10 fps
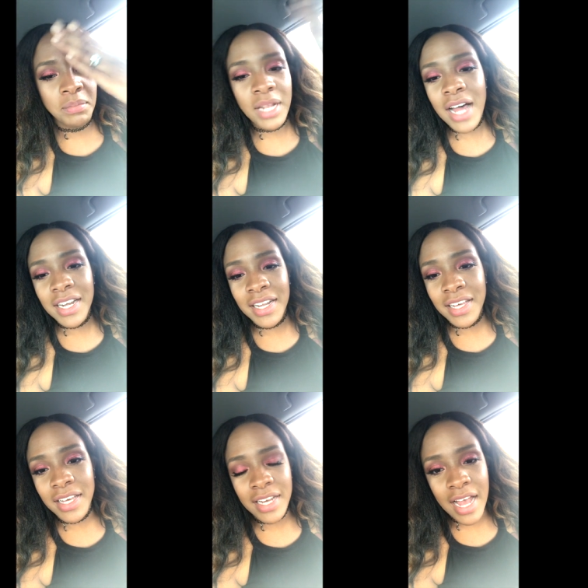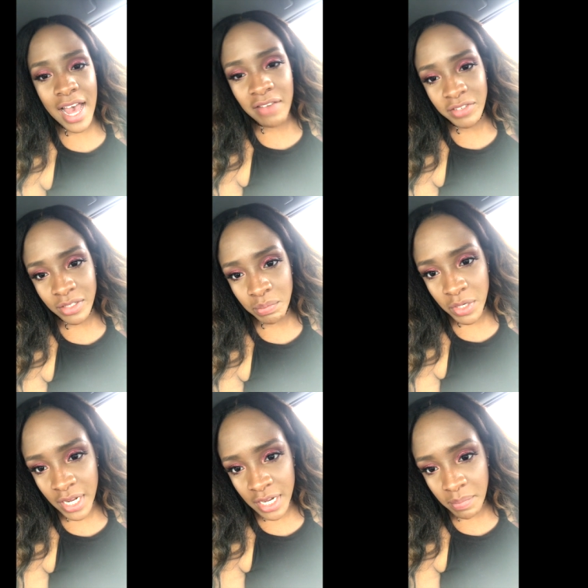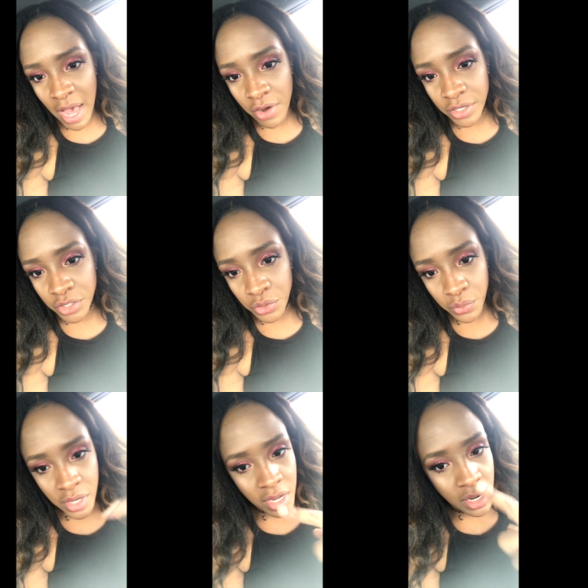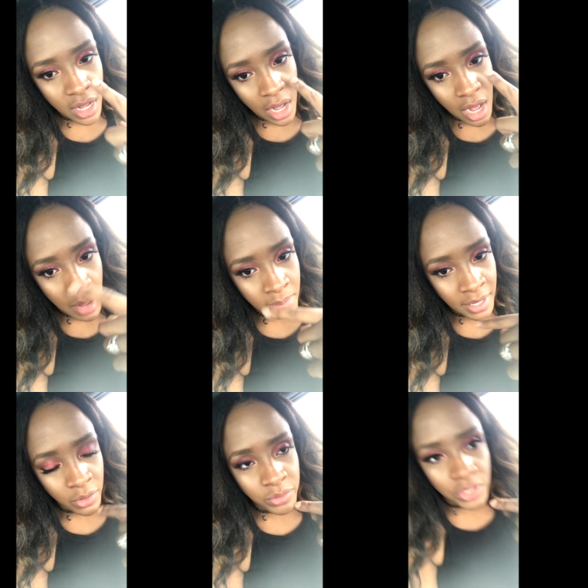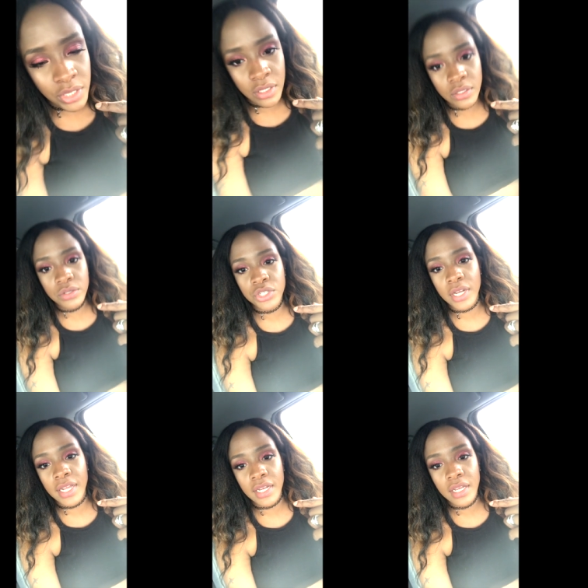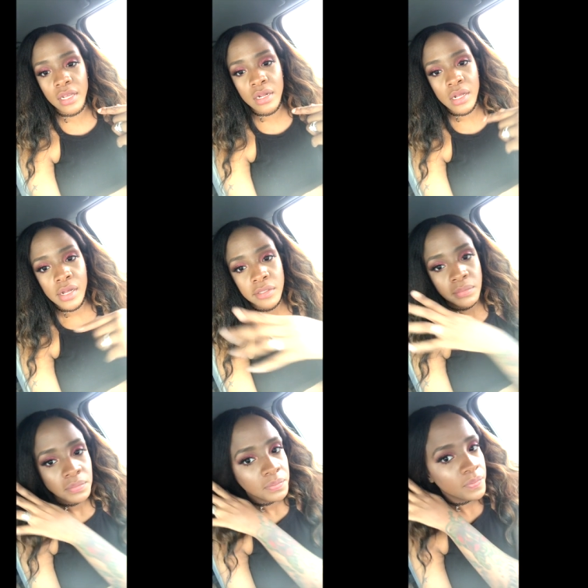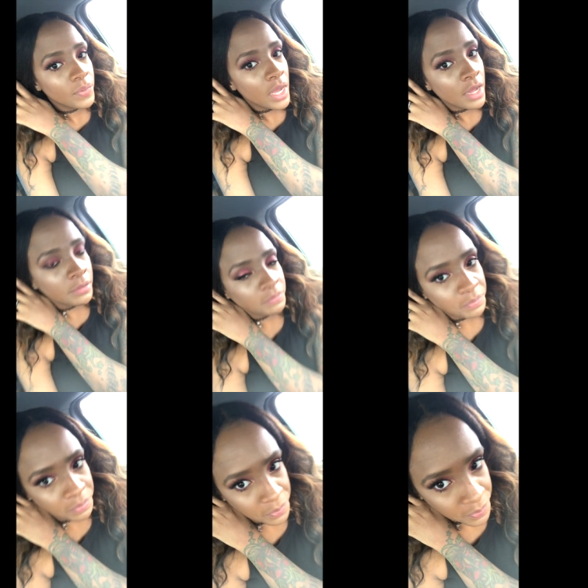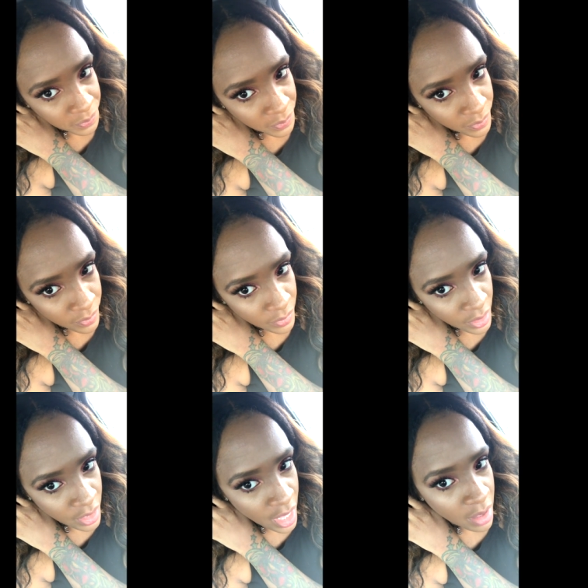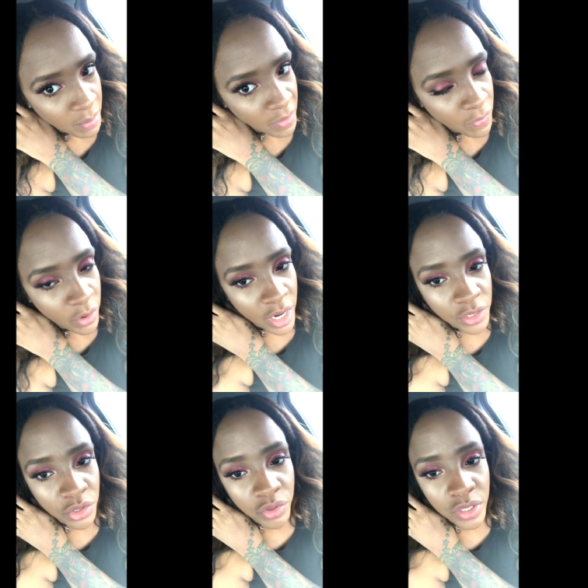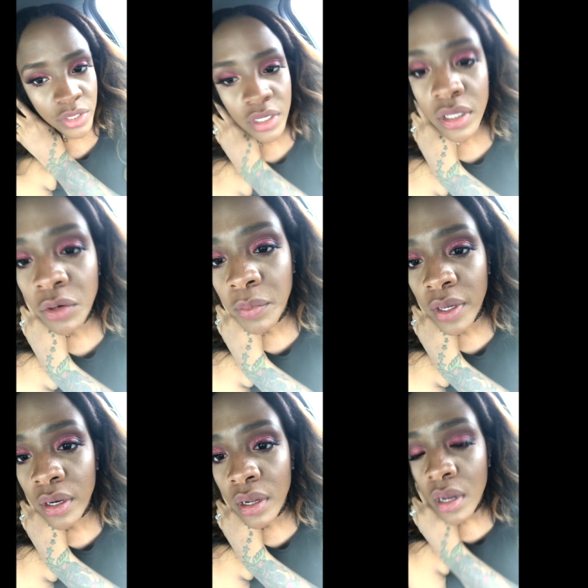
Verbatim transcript: blotted it. I haven't put any powder to it. My nose is a little shiny. Um, yeah, my forehead's creasing a little bit.